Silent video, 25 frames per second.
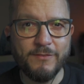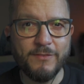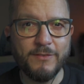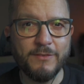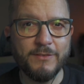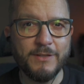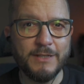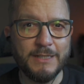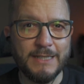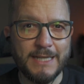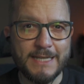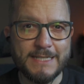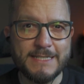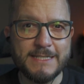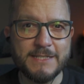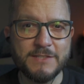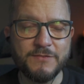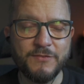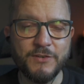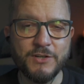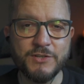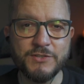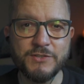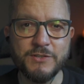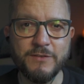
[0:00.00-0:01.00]
the latest
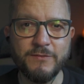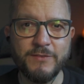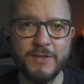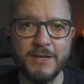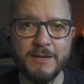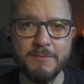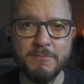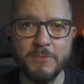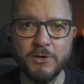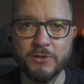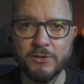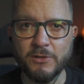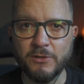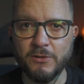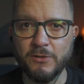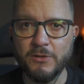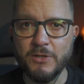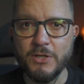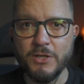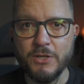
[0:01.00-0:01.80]
version of their model,